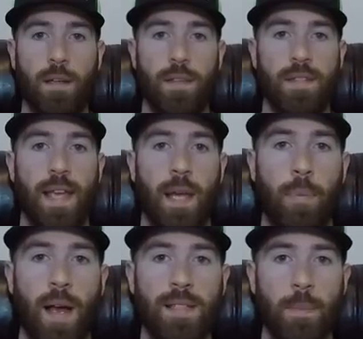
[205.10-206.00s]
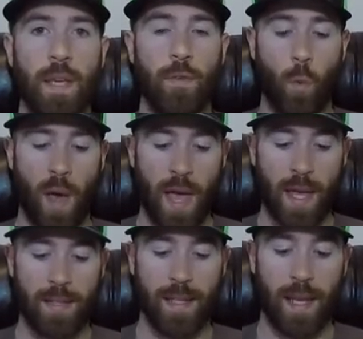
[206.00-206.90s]
The second prize I'm giving
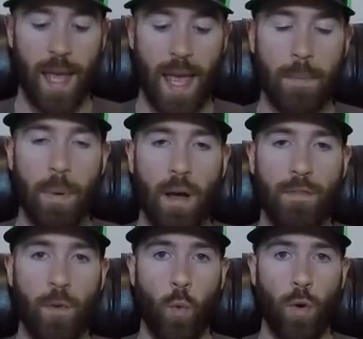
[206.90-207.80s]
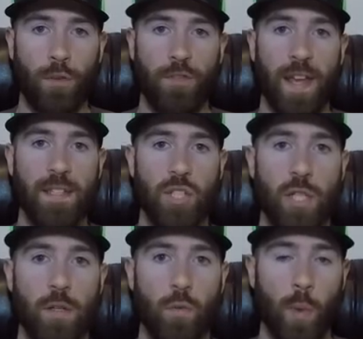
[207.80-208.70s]
away is a head buff or face
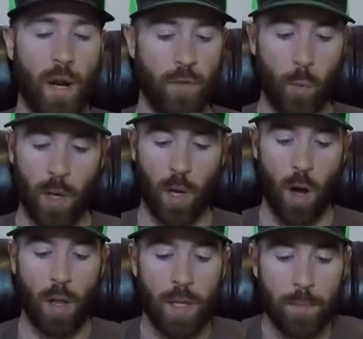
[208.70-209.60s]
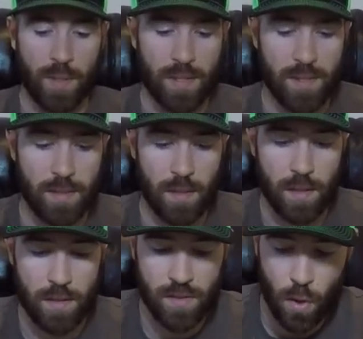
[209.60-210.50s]
shield, whatever you want to call it, but this is
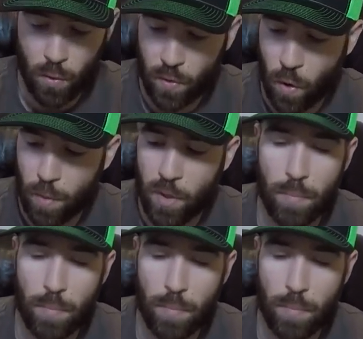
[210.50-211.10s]
a Salt Armor